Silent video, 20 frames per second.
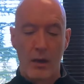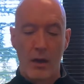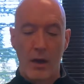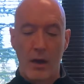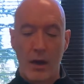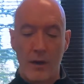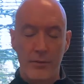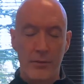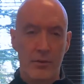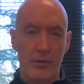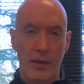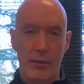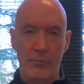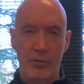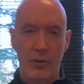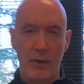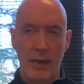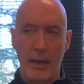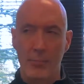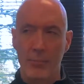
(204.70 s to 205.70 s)
Other times what
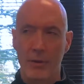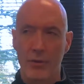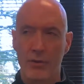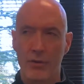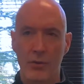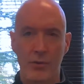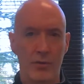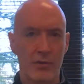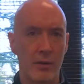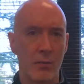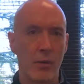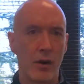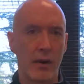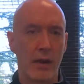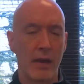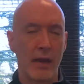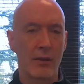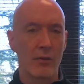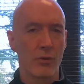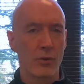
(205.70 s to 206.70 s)
will happen is you'll see one
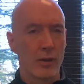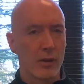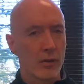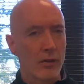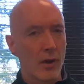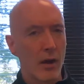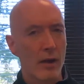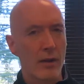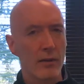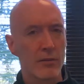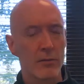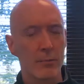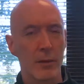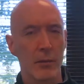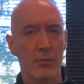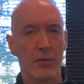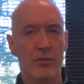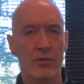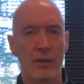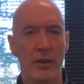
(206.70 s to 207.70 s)
and you'll hear audience
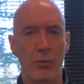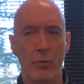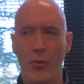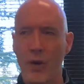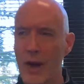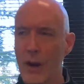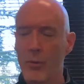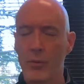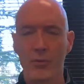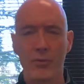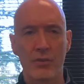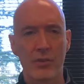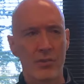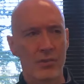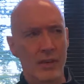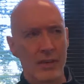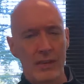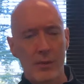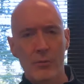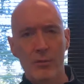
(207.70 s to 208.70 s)
members say, wow, it was just
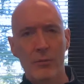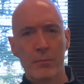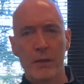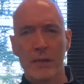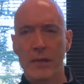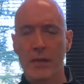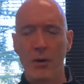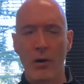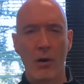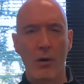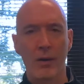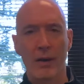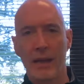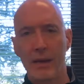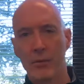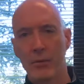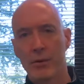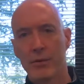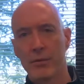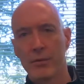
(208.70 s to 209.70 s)
like they were speaking our
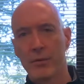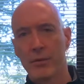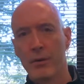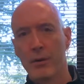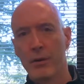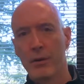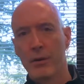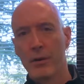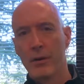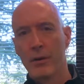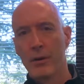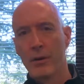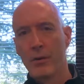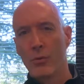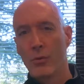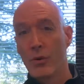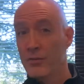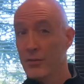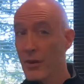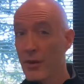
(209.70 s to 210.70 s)
language.
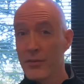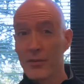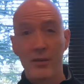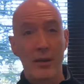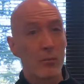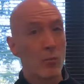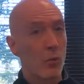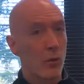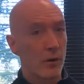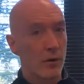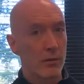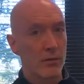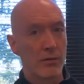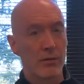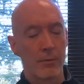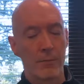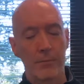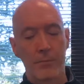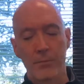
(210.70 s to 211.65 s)
Well, it's all the same words.